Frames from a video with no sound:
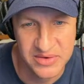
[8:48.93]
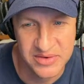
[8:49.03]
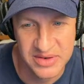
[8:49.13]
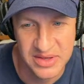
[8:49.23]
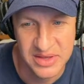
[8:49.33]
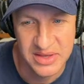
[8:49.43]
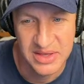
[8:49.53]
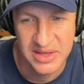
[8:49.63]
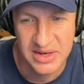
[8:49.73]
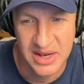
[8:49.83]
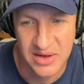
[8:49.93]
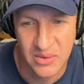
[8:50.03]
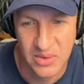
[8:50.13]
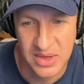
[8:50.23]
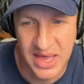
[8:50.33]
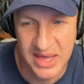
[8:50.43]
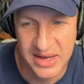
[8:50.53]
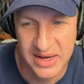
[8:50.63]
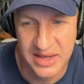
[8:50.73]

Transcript: just not a whole lot.